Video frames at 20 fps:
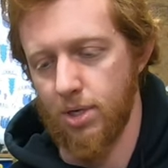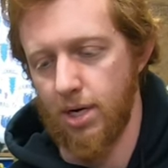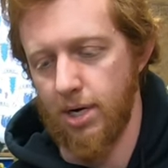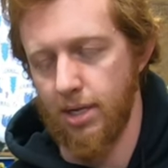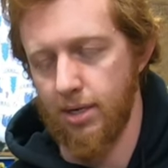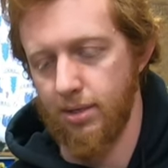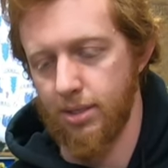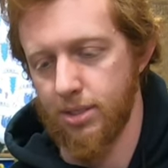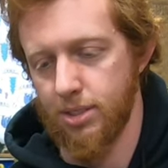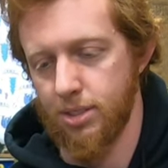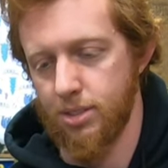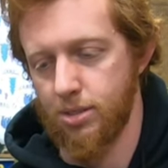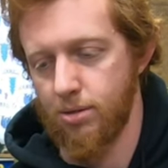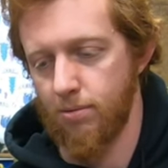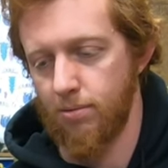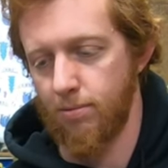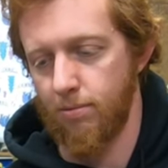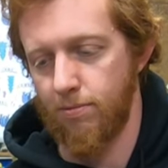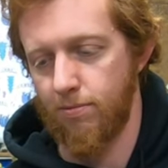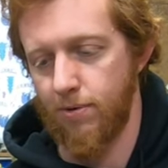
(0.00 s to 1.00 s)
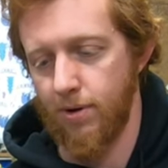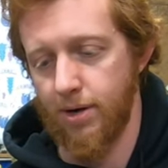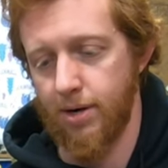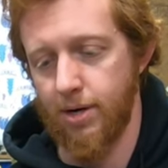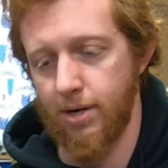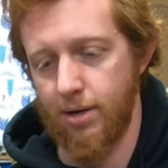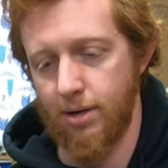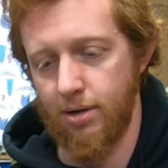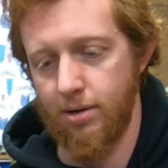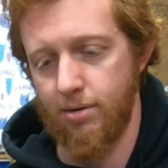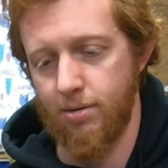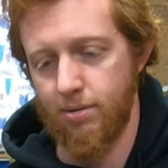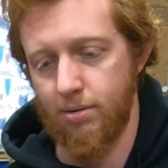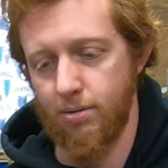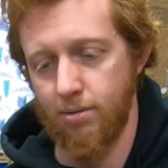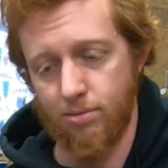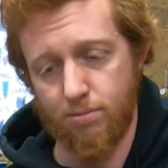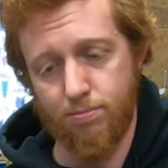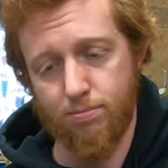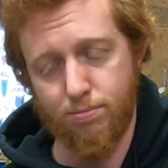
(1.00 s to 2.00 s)
cutting discs
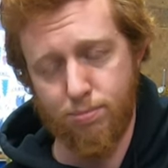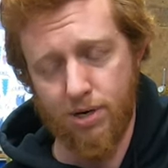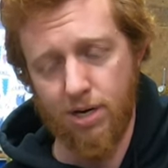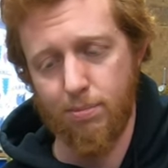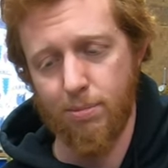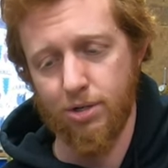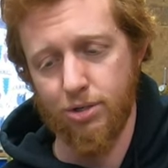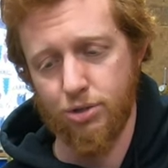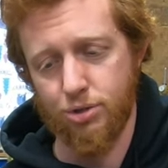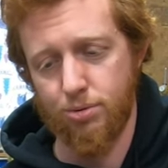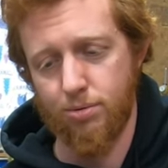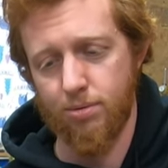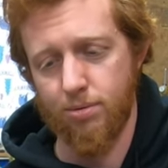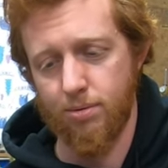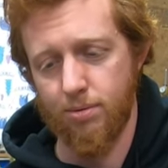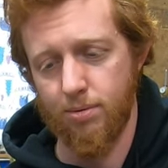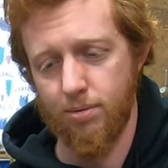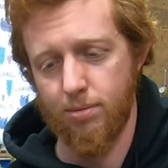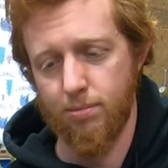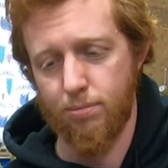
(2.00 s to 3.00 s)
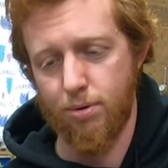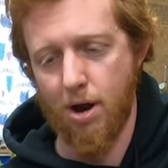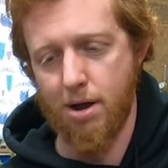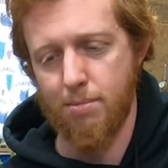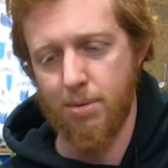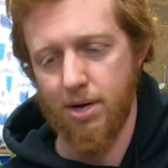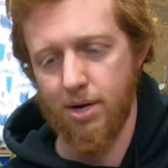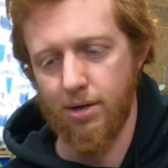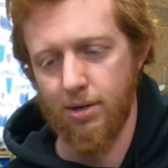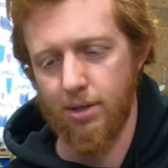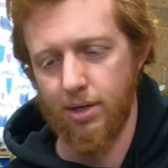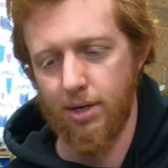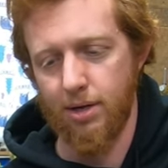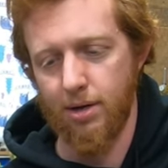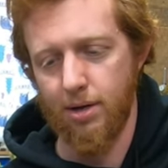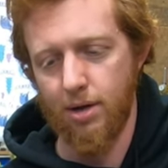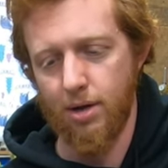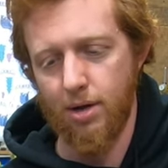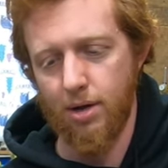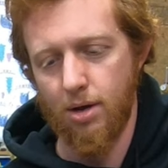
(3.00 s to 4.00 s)
pretty much
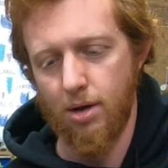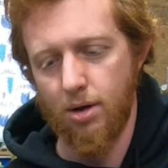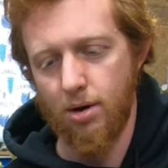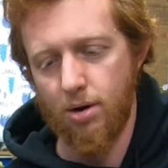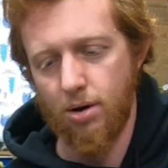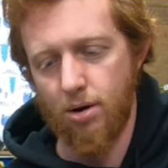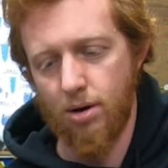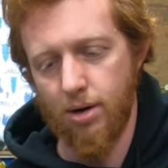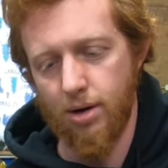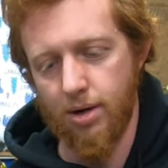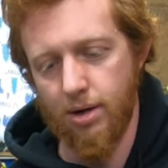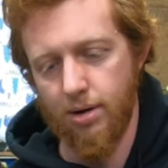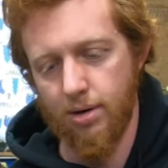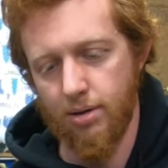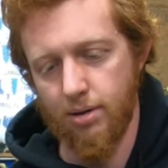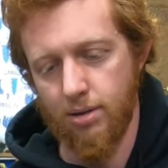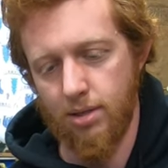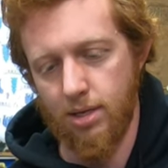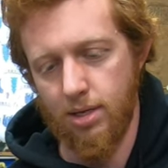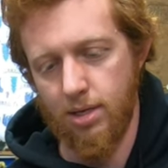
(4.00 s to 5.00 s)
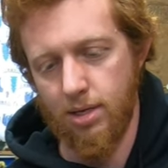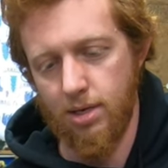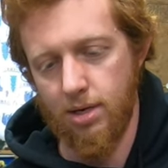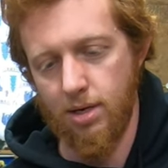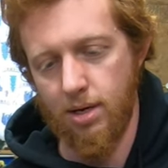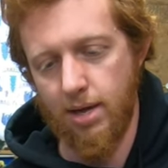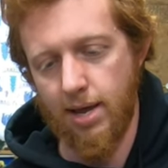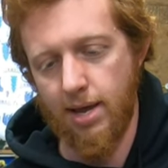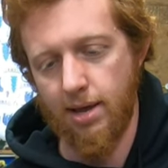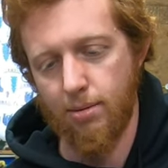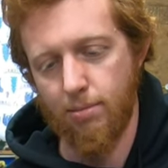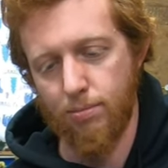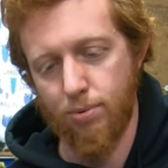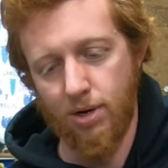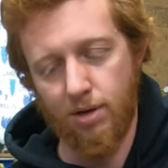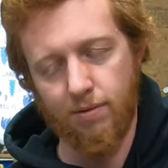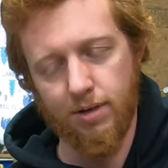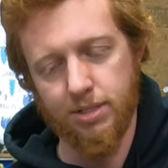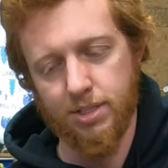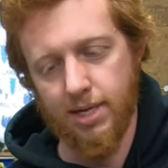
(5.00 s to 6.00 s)
primarily on the
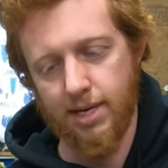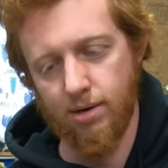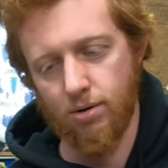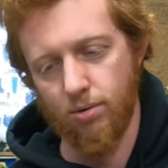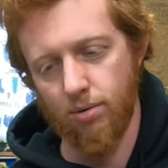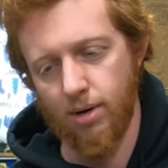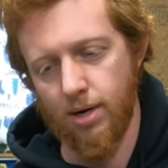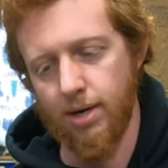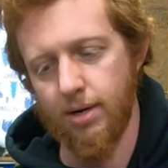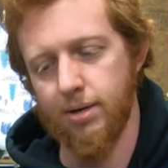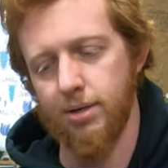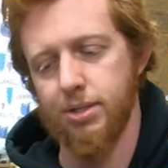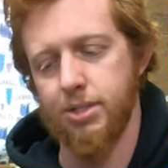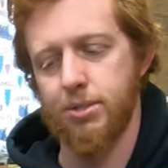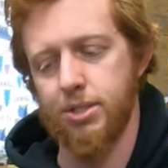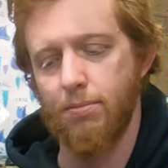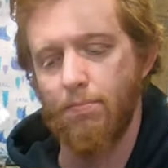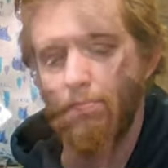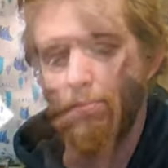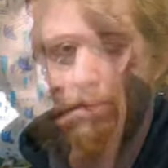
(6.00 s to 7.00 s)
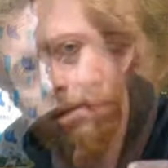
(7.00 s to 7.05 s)
previous angle grinders.